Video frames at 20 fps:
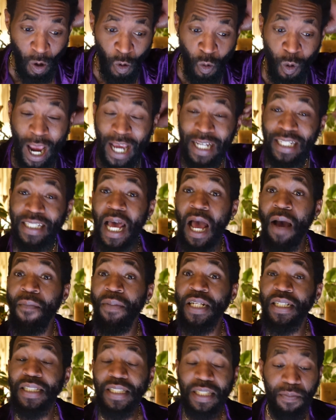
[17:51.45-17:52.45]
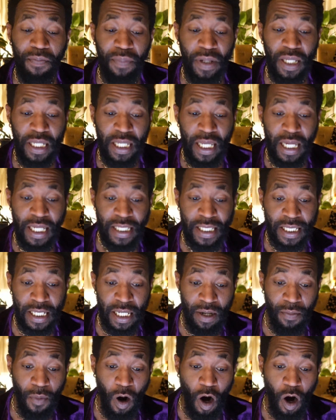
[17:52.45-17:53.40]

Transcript: White dominance in BDSM.